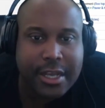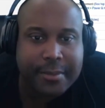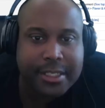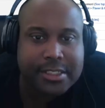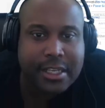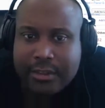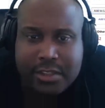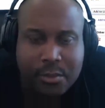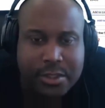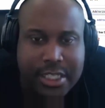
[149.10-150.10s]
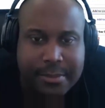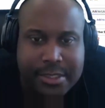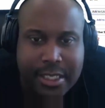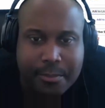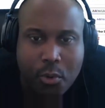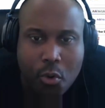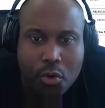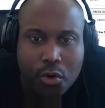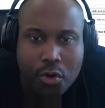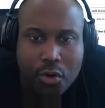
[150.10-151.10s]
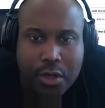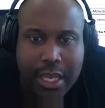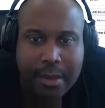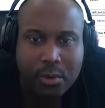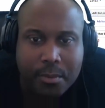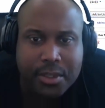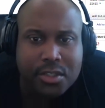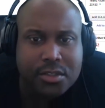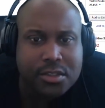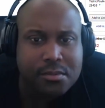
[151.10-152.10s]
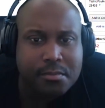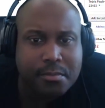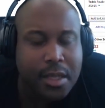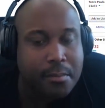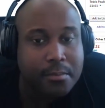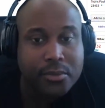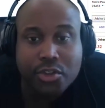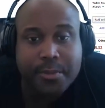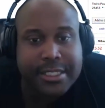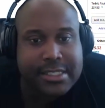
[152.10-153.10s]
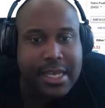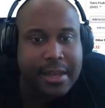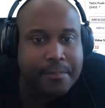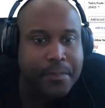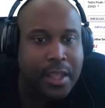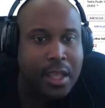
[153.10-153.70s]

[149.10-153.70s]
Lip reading: that means if someone types in Porter Cable Bills drill bit set,